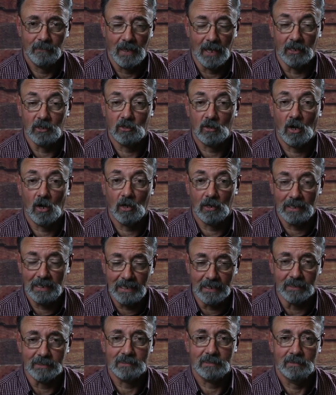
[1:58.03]
and call
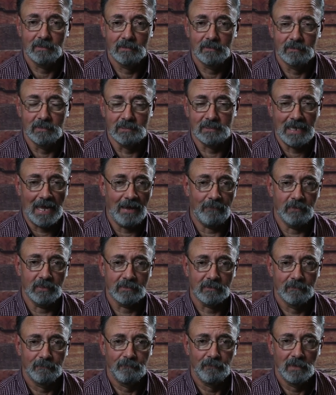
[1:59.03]
it the Sabbath.
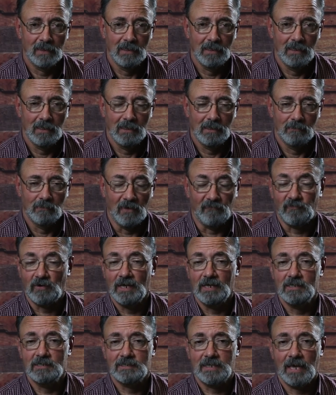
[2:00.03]
My
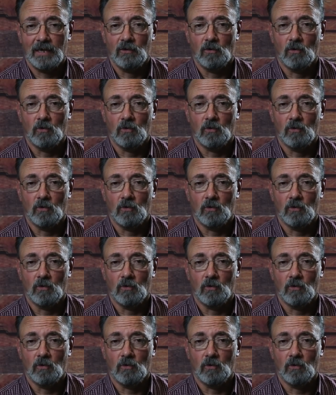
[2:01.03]
friends, that